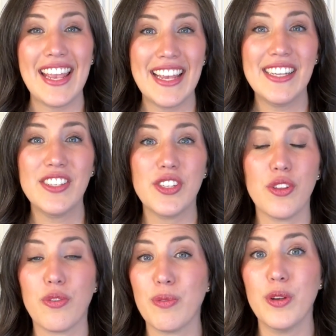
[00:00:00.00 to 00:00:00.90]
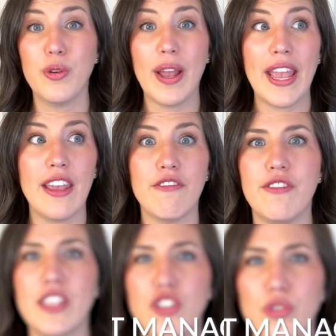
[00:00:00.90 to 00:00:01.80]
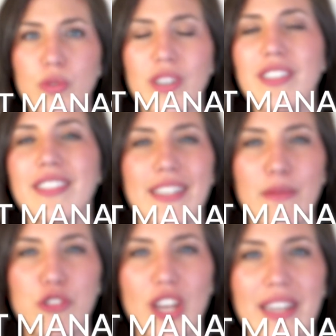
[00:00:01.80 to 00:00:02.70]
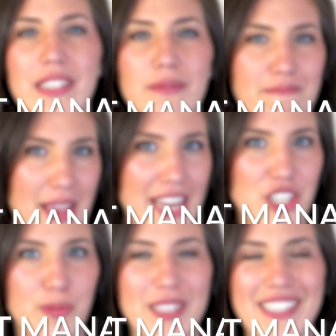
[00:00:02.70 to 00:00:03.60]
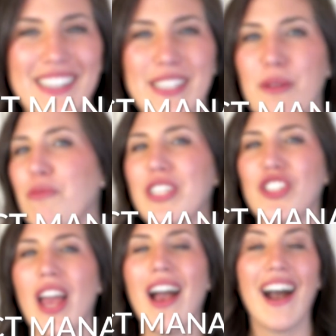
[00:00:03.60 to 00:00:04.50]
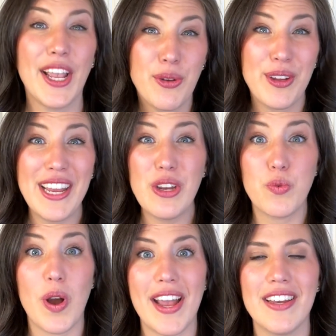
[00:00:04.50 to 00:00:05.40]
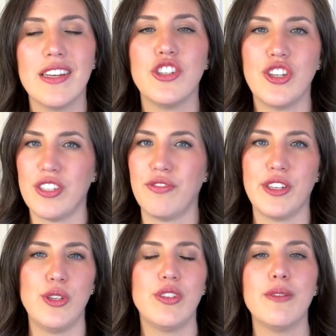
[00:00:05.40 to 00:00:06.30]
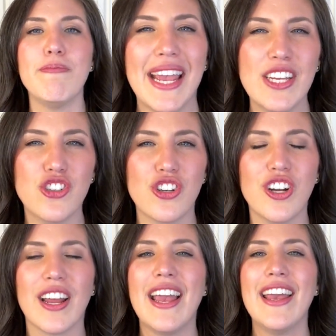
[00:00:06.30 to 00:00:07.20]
is through a visual subject management system, which I created one just for you to make sure